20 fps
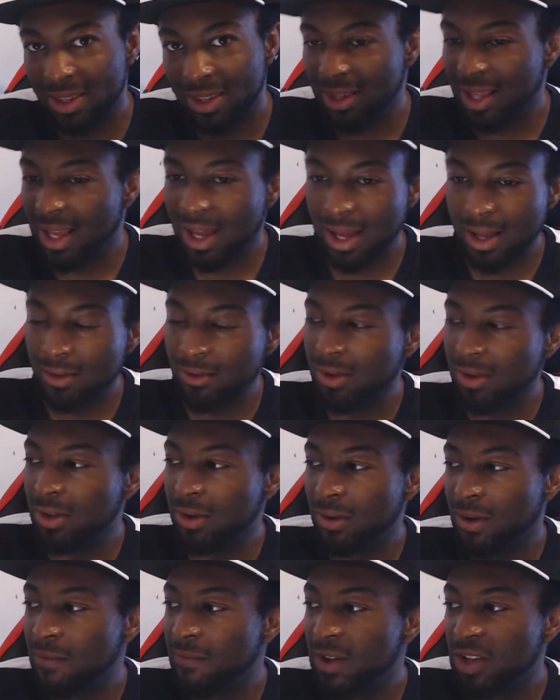they're
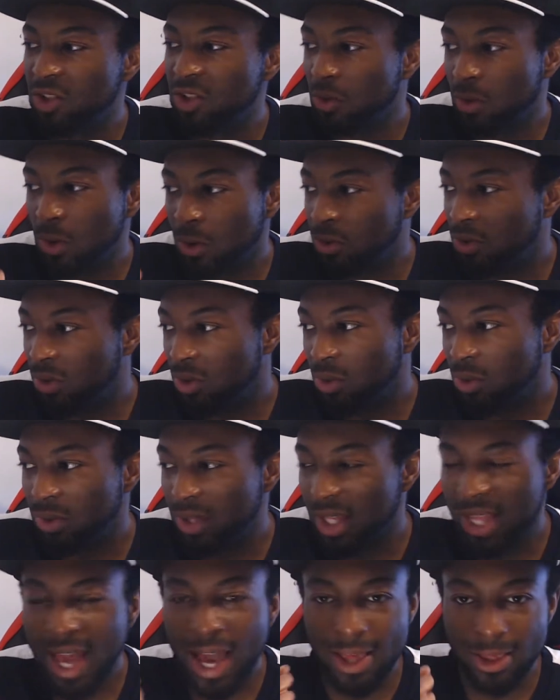eventually going to lose.
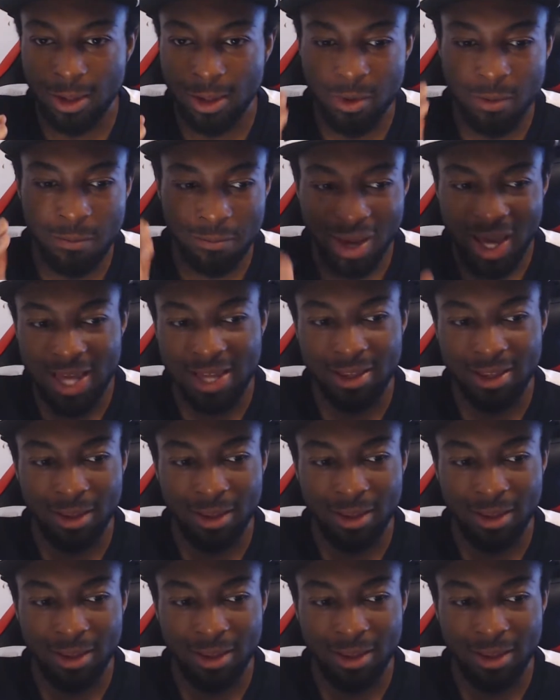It has to be based